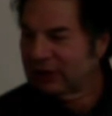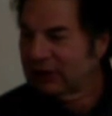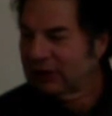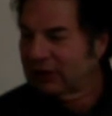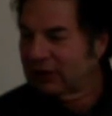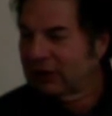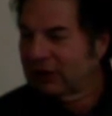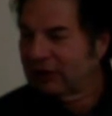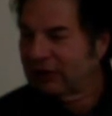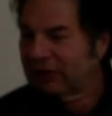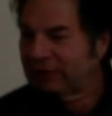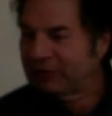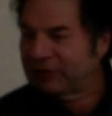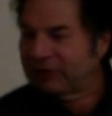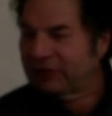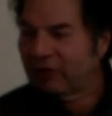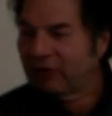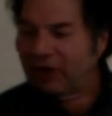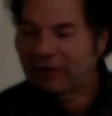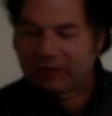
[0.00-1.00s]
All right, but there
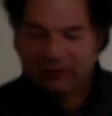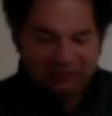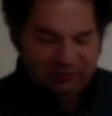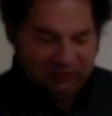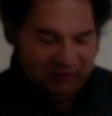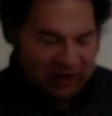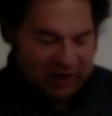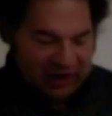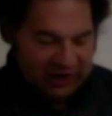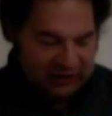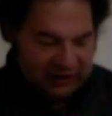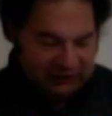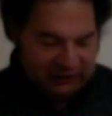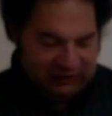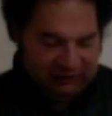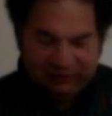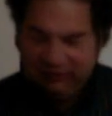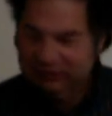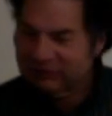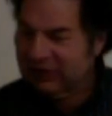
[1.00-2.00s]
are a variety of
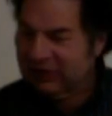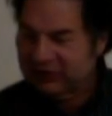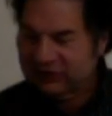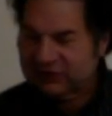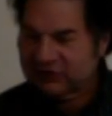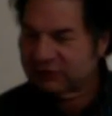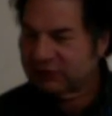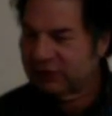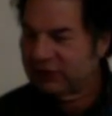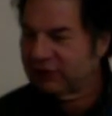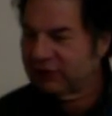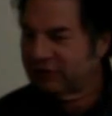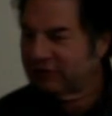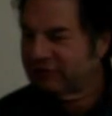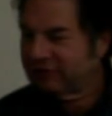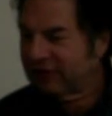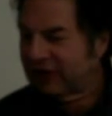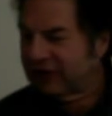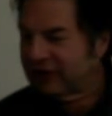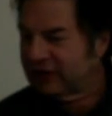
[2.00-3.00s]
different places where you can
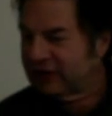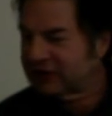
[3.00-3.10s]
find these